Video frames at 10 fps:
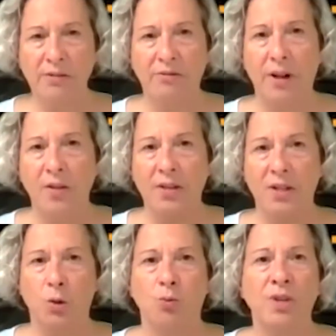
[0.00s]
felt
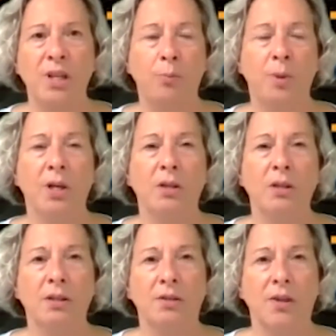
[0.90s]
this
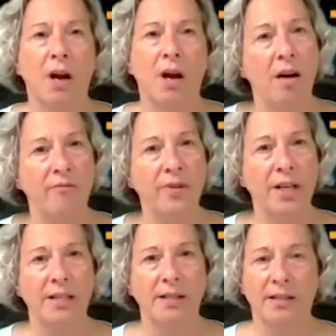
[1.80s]
rebuild the
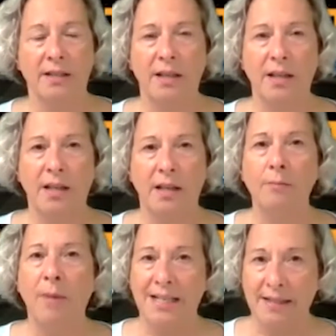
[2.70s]
confidence in
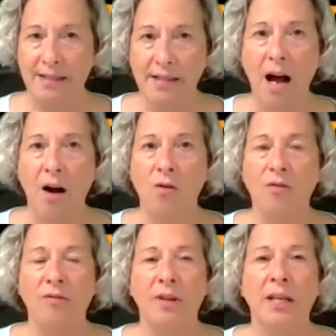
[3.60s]

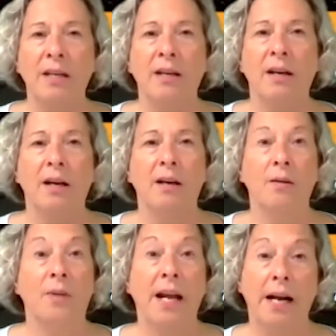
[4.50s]
myself
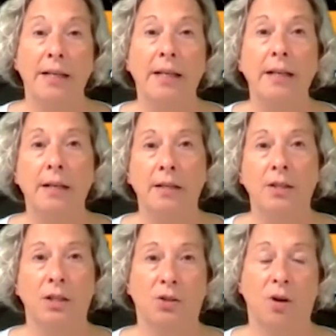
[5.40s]
that I needed
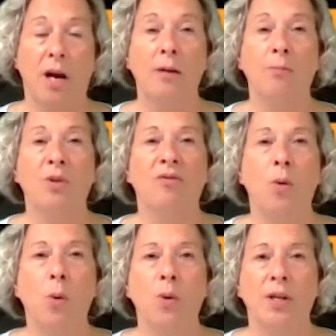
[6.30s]
to try to move
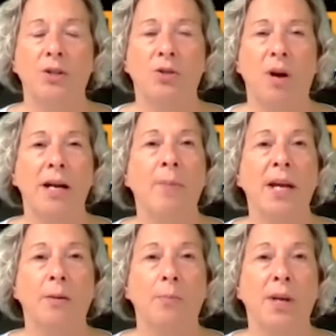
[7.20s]
forward and try to
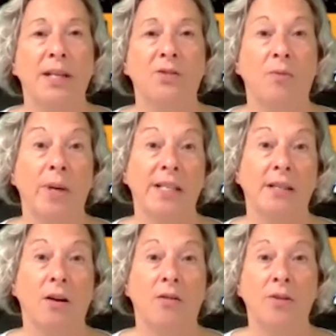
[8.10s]
make a place for
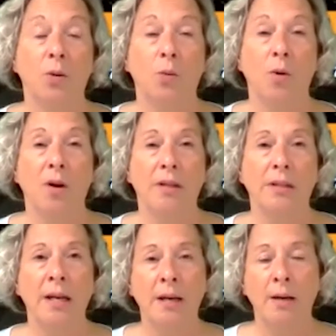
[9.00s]
myself in the world.
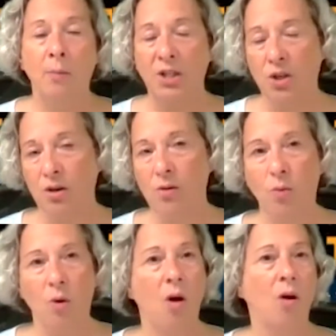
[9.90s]
My children
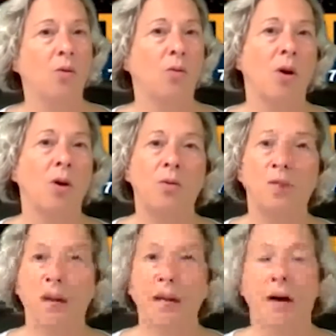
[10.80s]
were all grown,
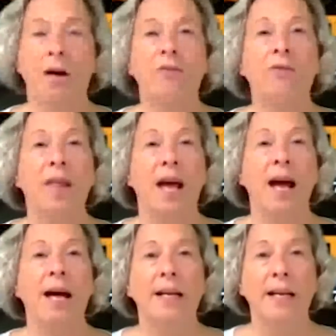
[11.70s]
thank God for
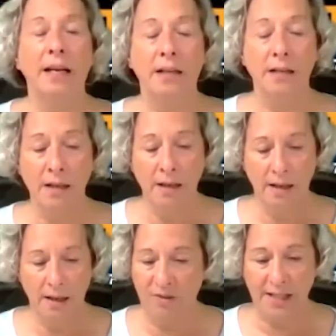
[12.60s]
that. And
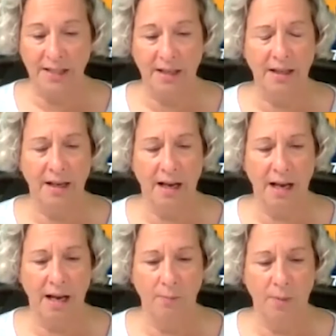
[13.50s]
in fact, I think I
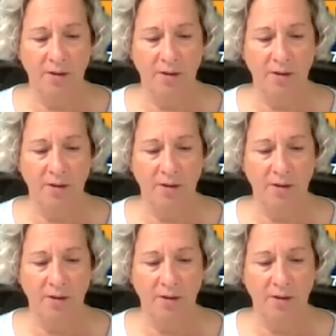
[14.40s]
had